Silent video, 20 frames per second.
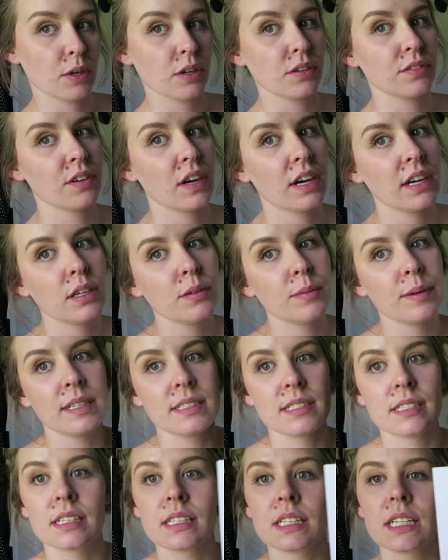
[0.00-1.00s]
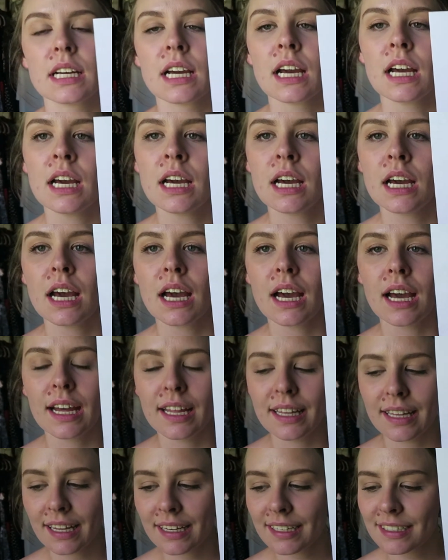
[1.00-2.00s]
profile basically.
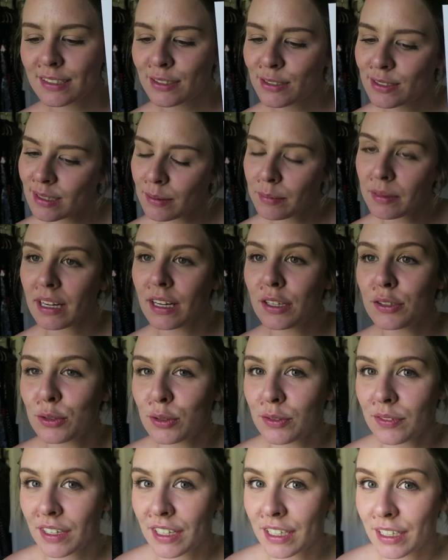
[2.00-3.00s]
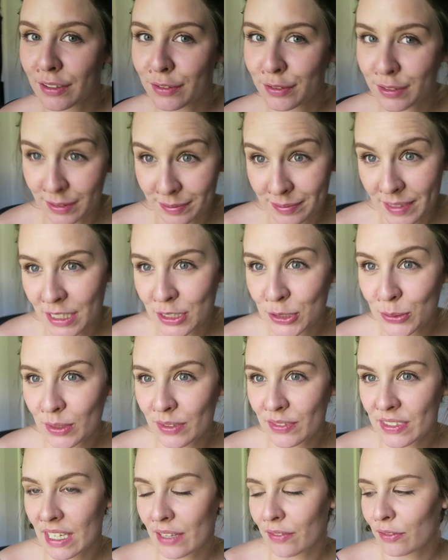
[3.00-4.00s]
And that is not something I draw very often, as you
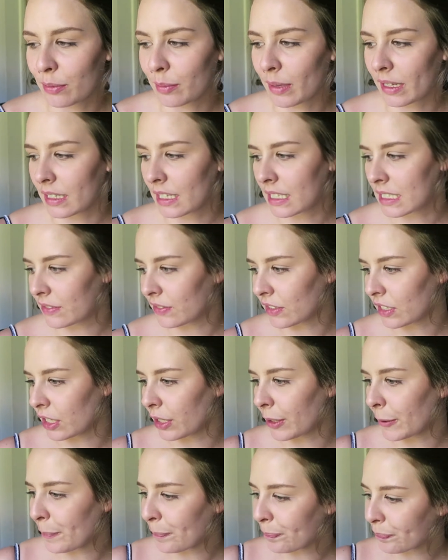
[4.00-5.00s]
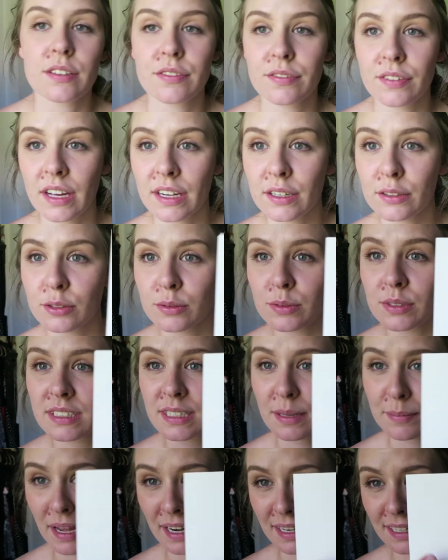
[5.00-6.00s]
would have seen from my last video. The final
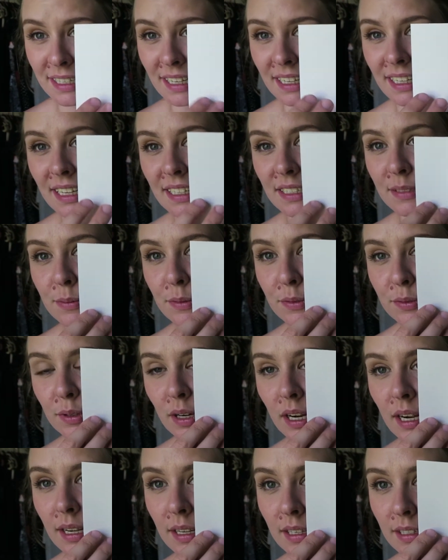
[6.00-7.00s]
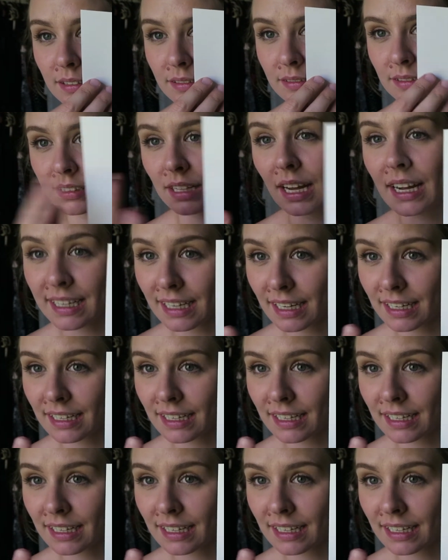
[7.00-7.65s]
schematic, I guess, before I line